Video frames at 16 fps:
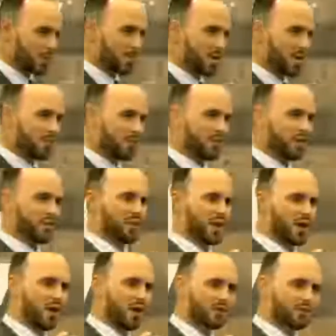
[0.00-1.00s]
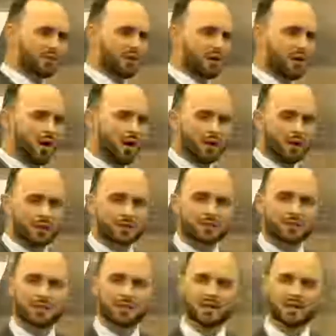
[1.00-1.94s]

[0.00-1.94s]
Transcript: of people that they hardened their heart,